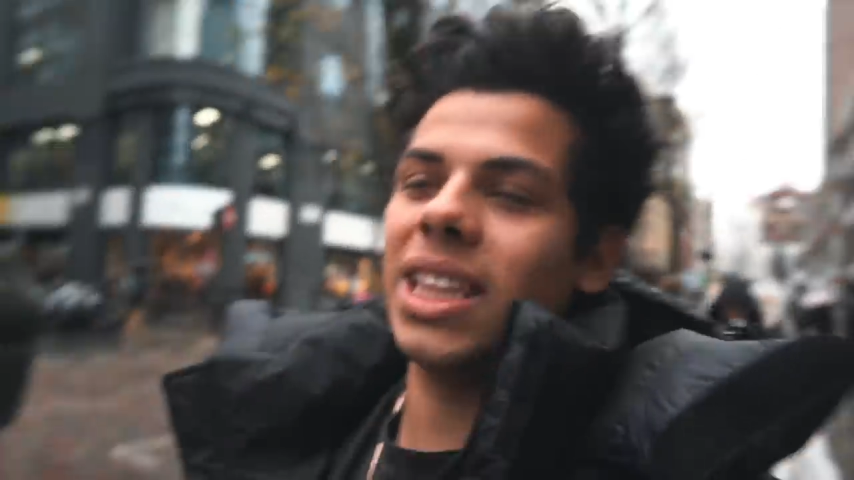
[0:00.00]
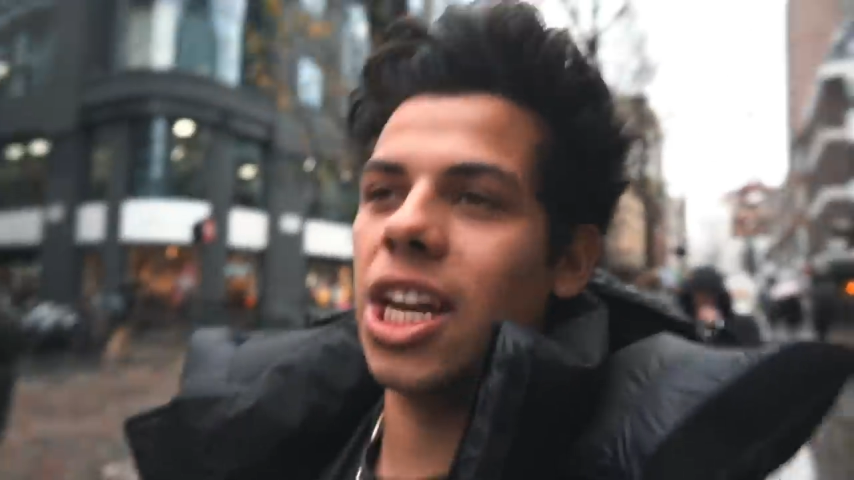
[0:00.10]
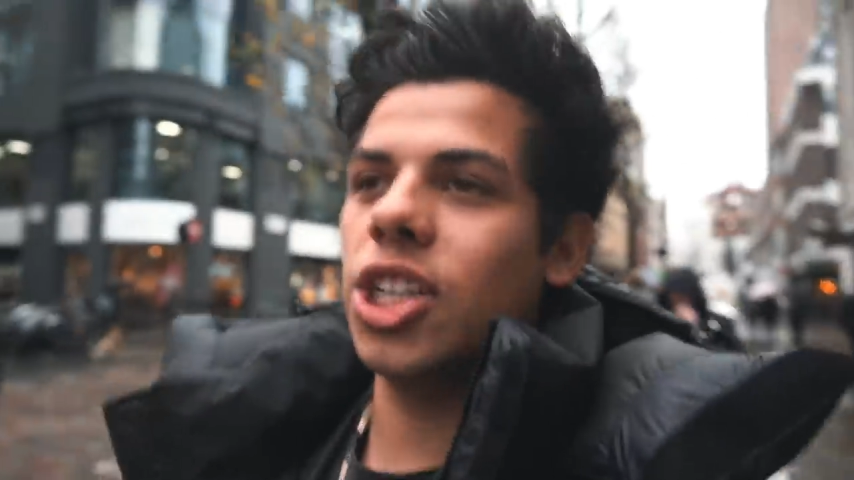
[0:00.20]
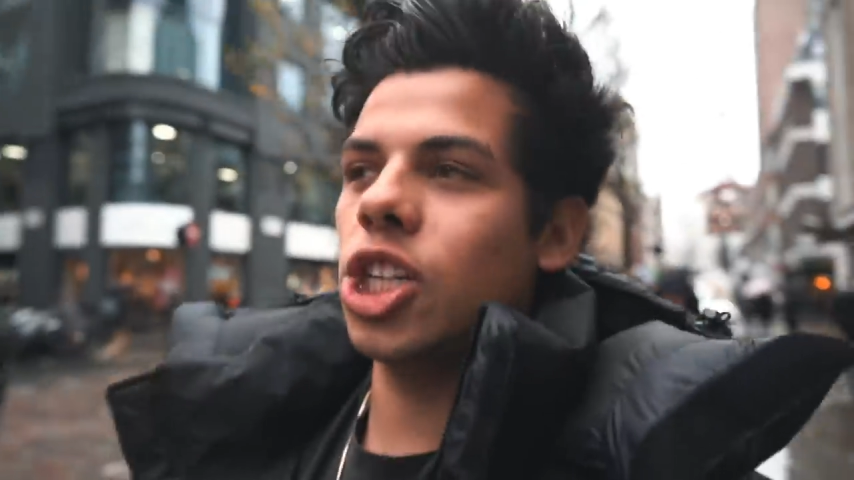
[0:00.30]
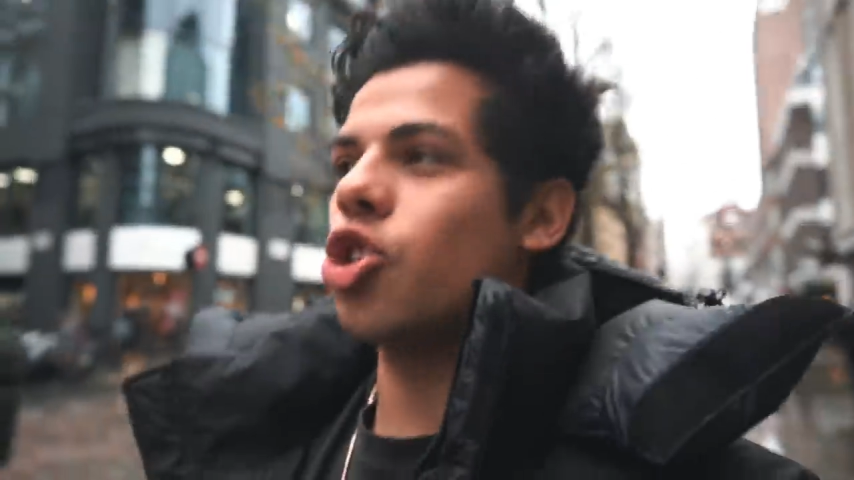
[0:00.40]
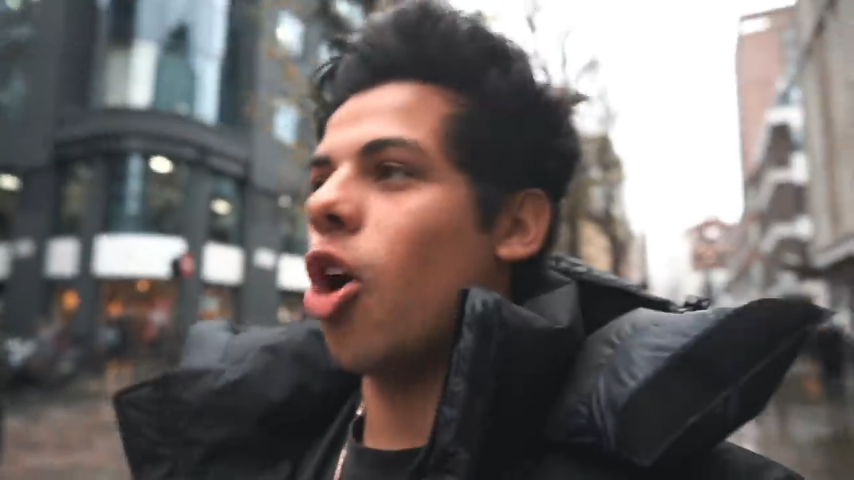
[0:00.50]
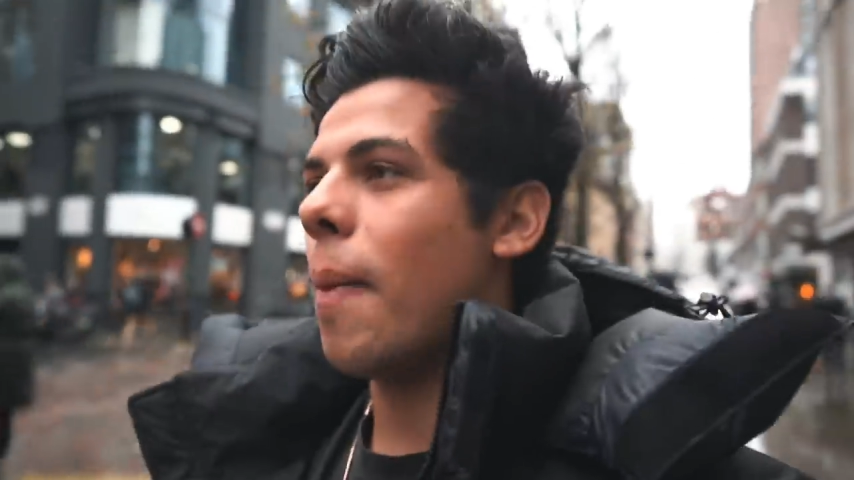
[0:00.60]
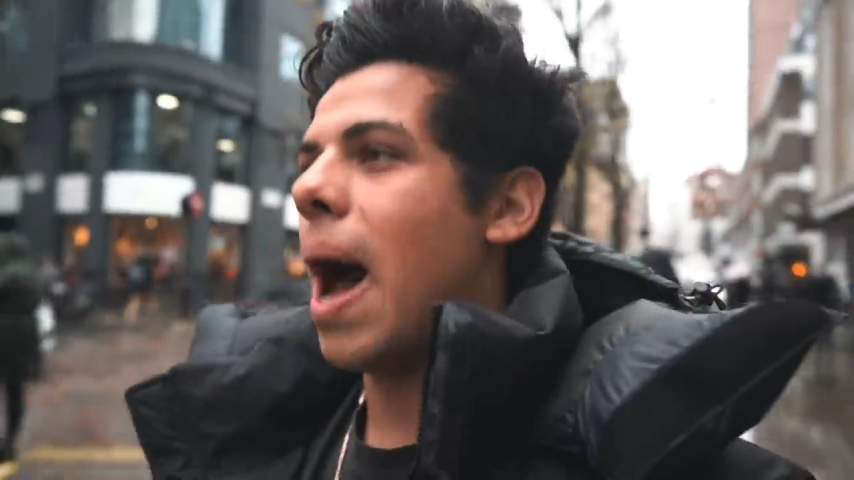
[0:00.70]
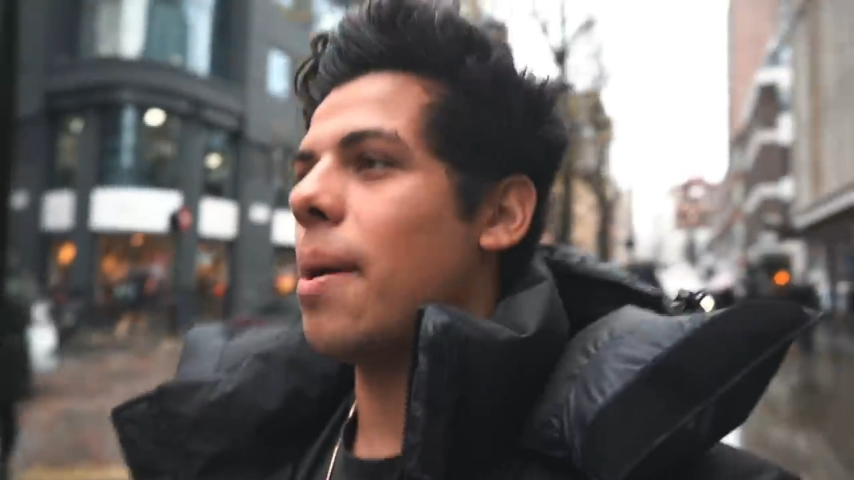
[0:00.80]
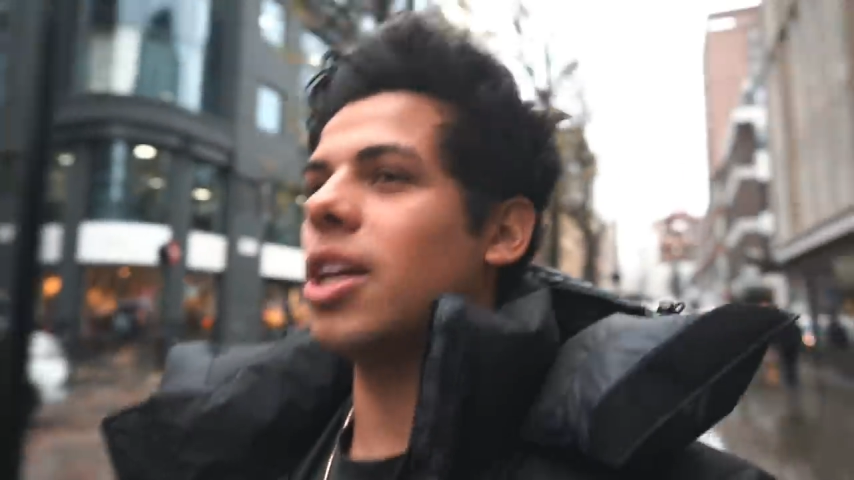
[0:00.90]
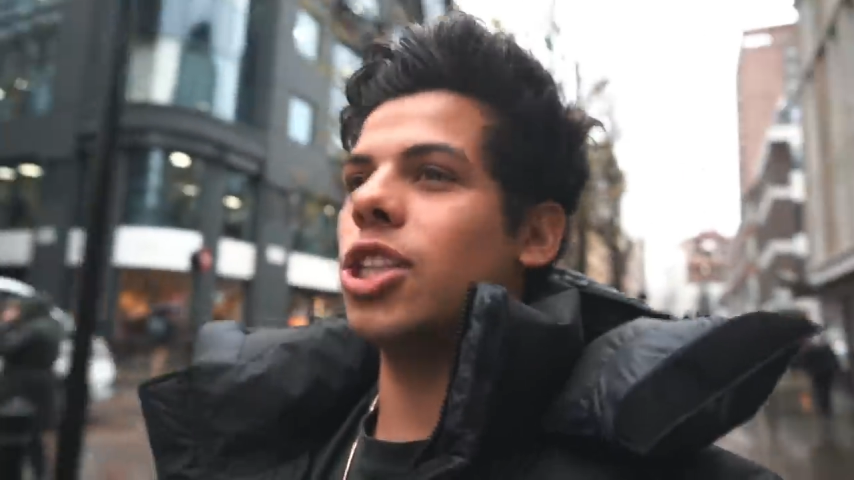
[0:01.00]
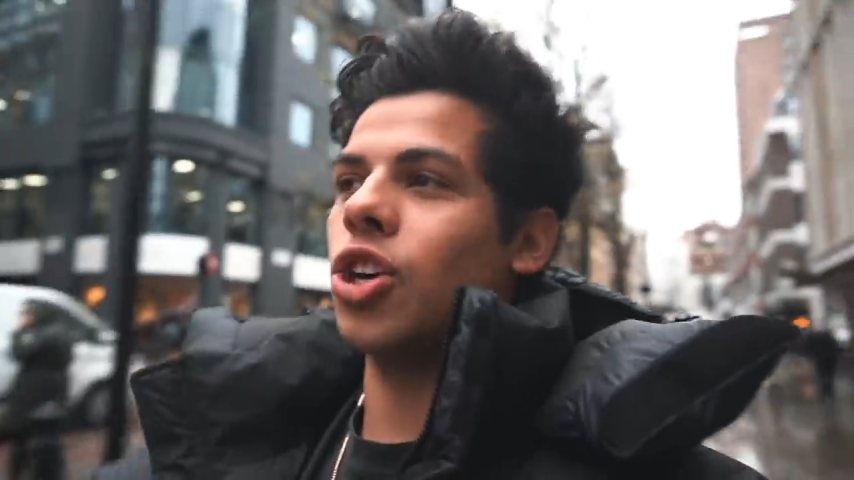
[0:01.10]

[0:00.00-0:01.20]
London drop. I'm going to